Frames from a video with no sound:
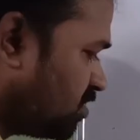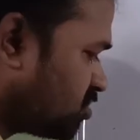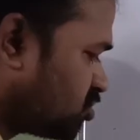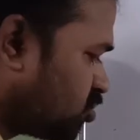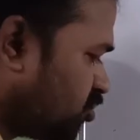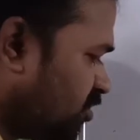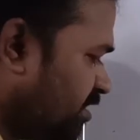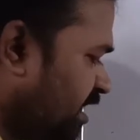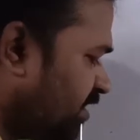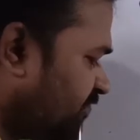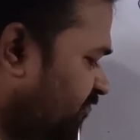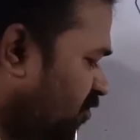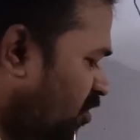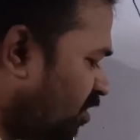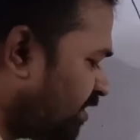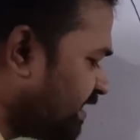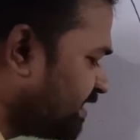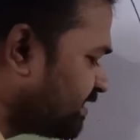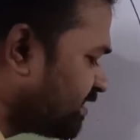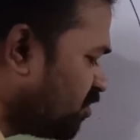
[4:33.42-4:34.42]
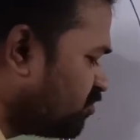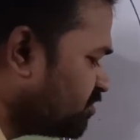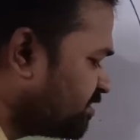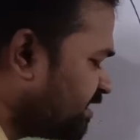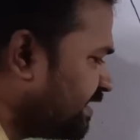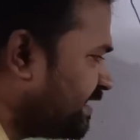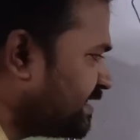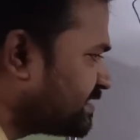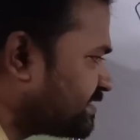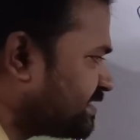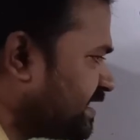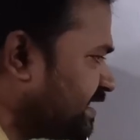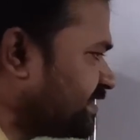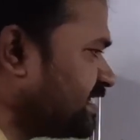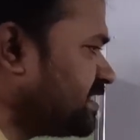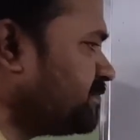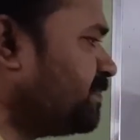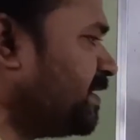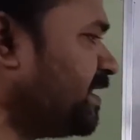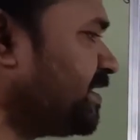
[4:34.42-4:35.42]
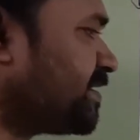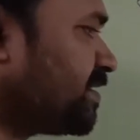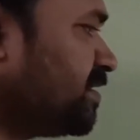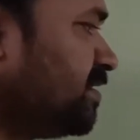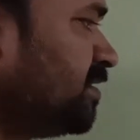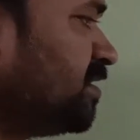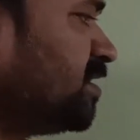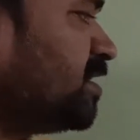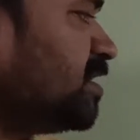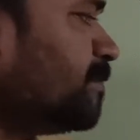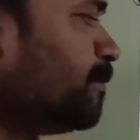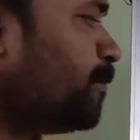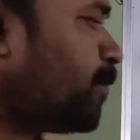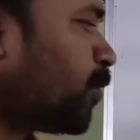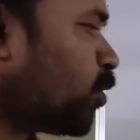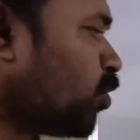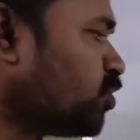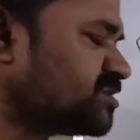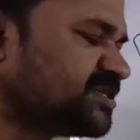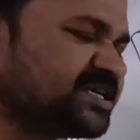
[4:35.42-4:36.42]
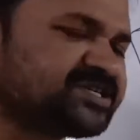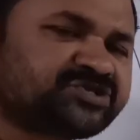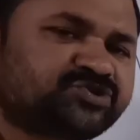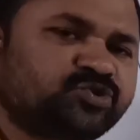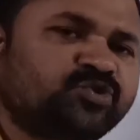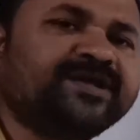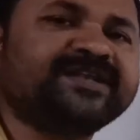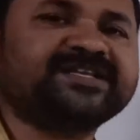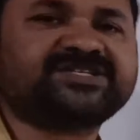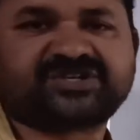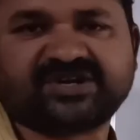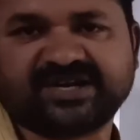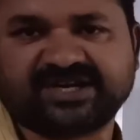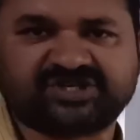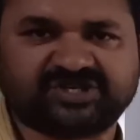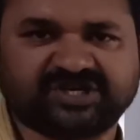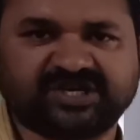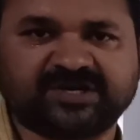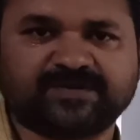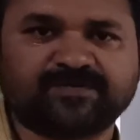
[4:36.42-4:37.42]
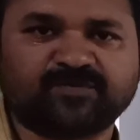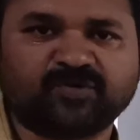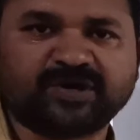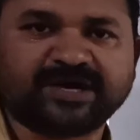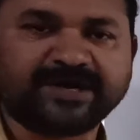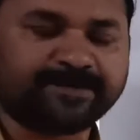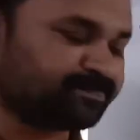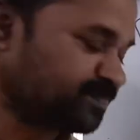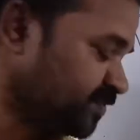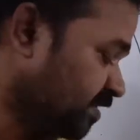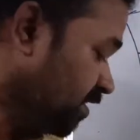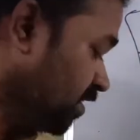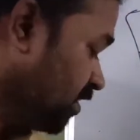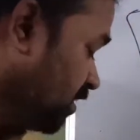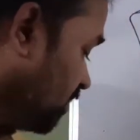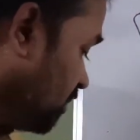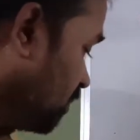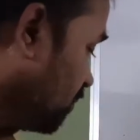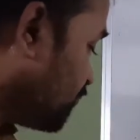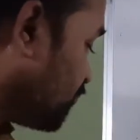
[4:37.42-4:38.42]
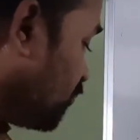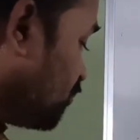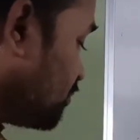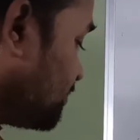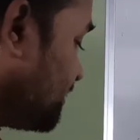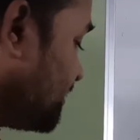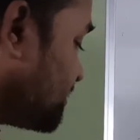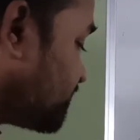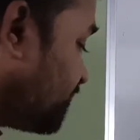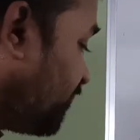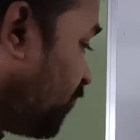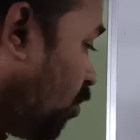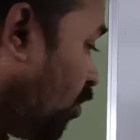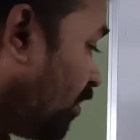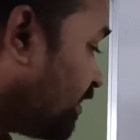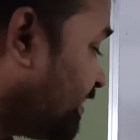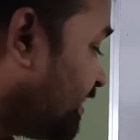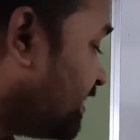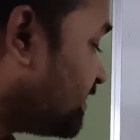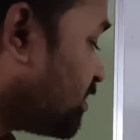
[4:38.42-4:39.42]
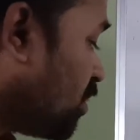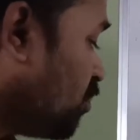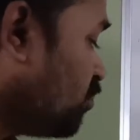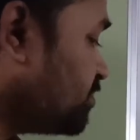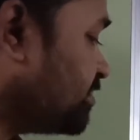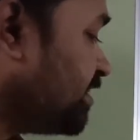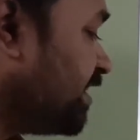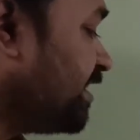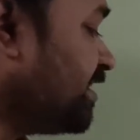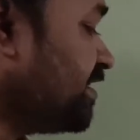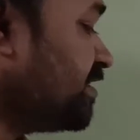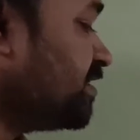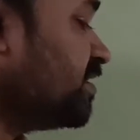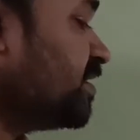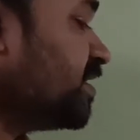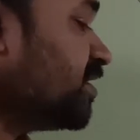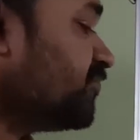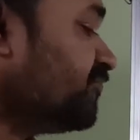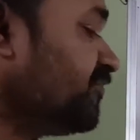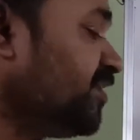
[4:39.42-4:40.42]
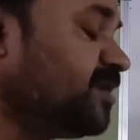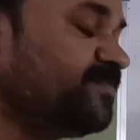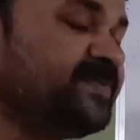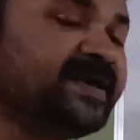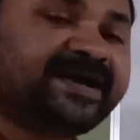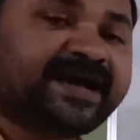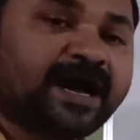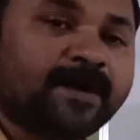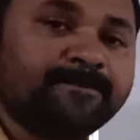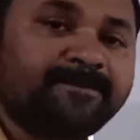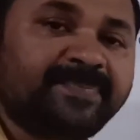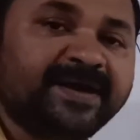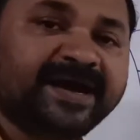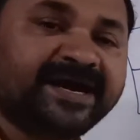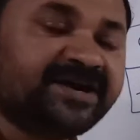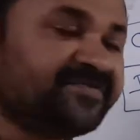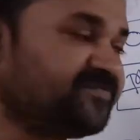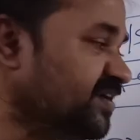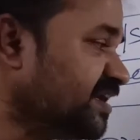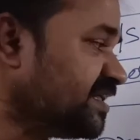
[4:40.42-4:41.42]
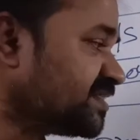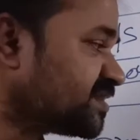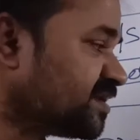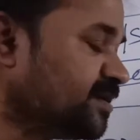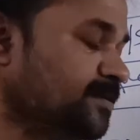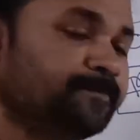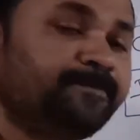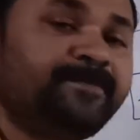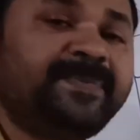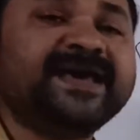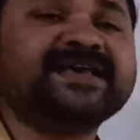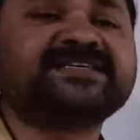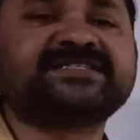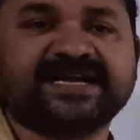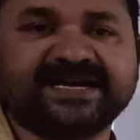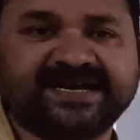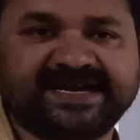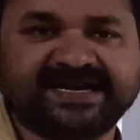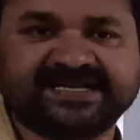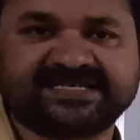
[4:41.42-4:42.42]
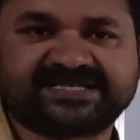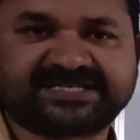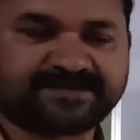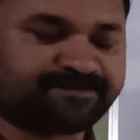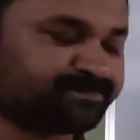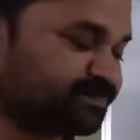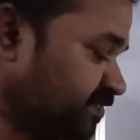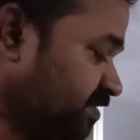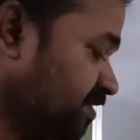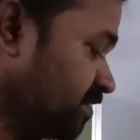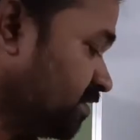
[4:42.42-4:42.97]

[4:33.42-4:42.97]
So here 40,000 is nothing but process 2 instruction. Okay. So this 40,000 will be compared with base address.